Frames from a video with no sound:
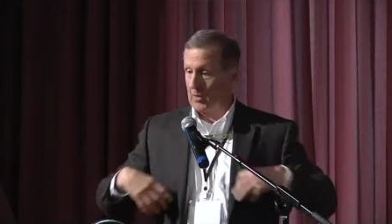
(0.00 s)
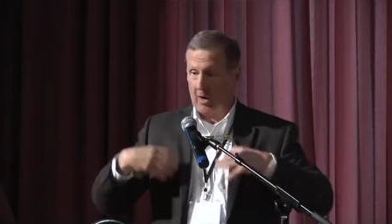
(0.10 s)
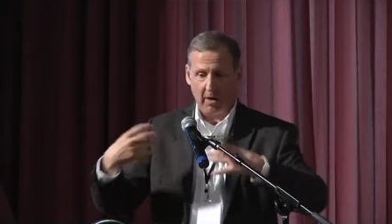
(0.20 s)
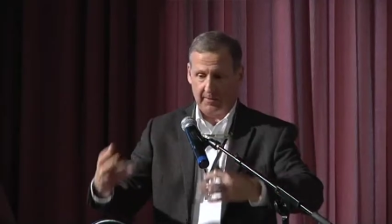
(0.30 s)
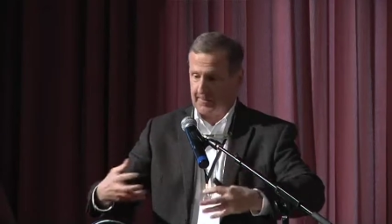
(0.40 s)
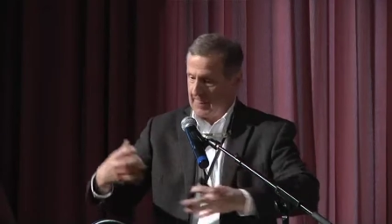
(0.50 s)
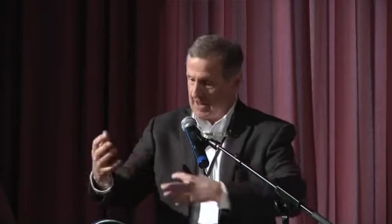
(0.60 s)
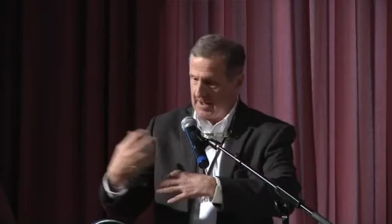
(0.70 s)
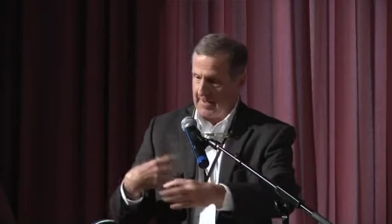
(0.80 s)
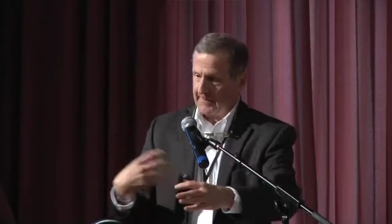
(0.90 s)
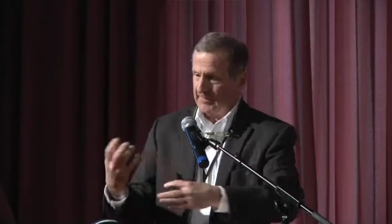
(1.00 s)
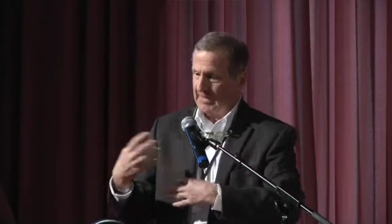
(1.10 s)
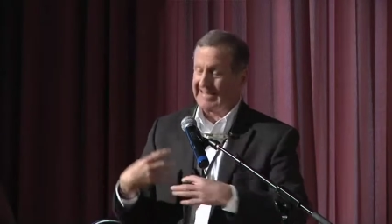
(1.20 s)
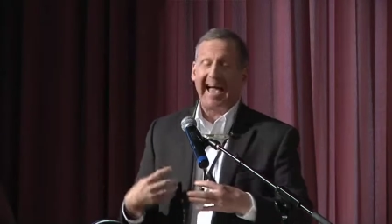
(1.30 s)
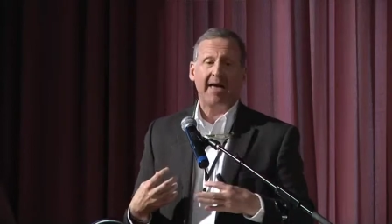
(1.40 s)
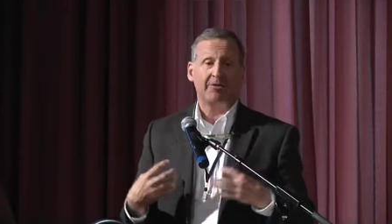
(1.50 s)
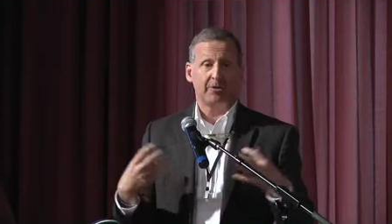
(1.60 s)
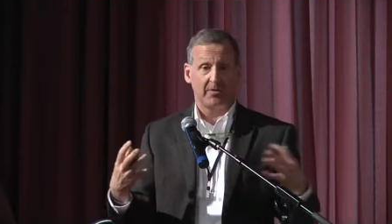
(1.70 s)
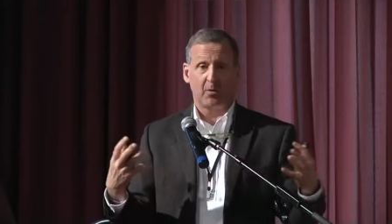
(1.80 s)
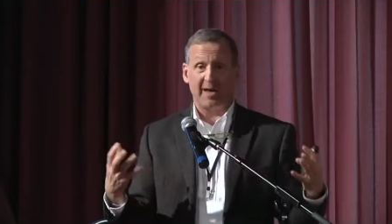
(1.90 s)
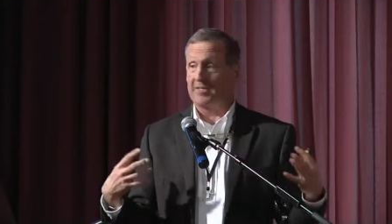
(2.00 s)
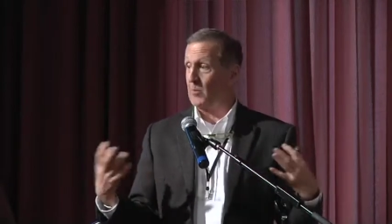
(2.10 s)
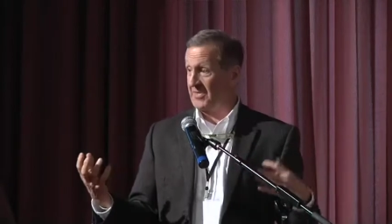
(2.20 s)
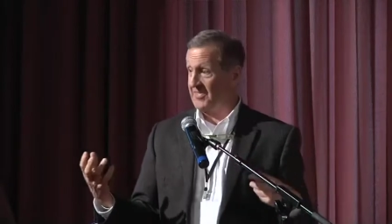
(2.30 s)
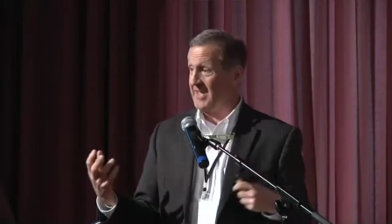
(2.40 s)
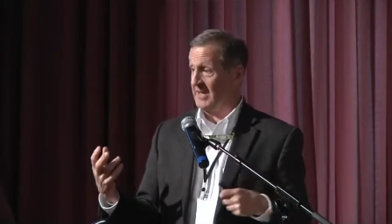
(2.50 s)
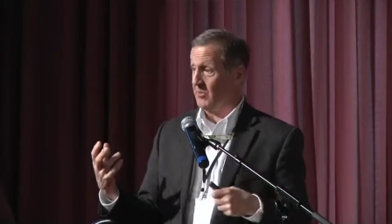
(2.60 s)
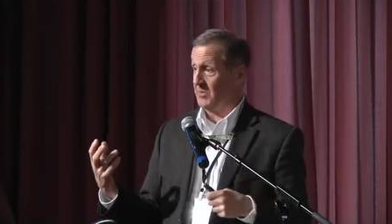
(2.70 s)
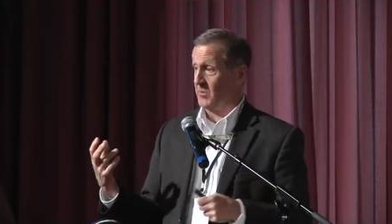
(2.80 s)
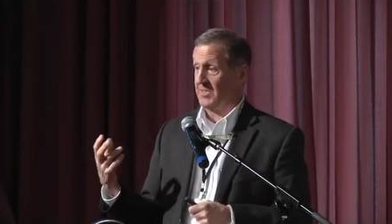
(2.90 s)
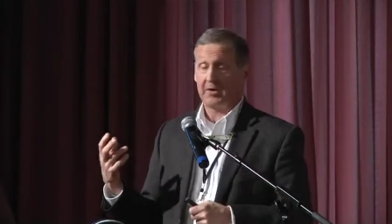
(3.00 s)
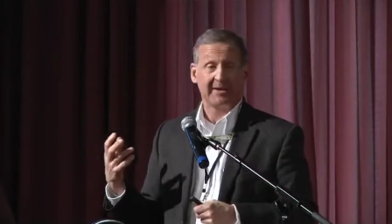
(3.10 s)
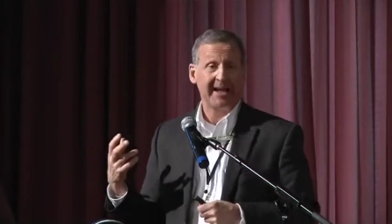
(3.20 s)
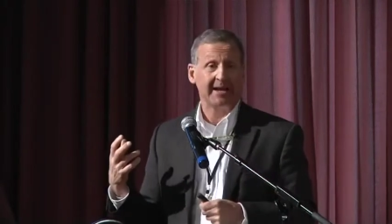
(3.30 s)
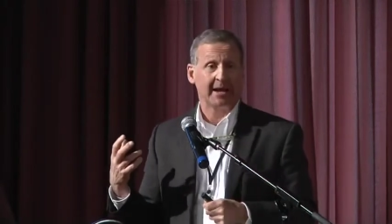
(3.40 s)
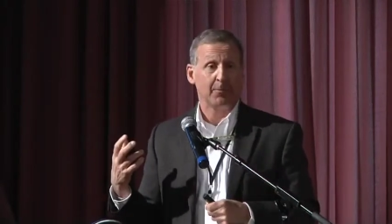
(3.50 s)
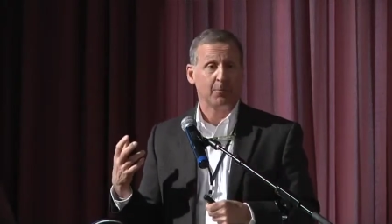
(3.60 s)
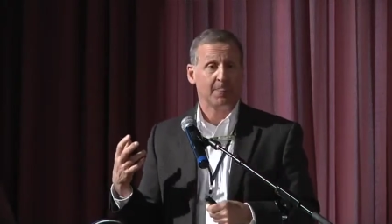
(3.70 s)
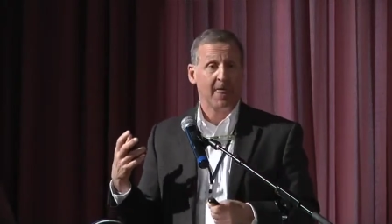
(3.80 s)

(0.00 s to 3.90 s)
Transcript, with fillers: or aren't um, gathered in the way that we think with, with our data.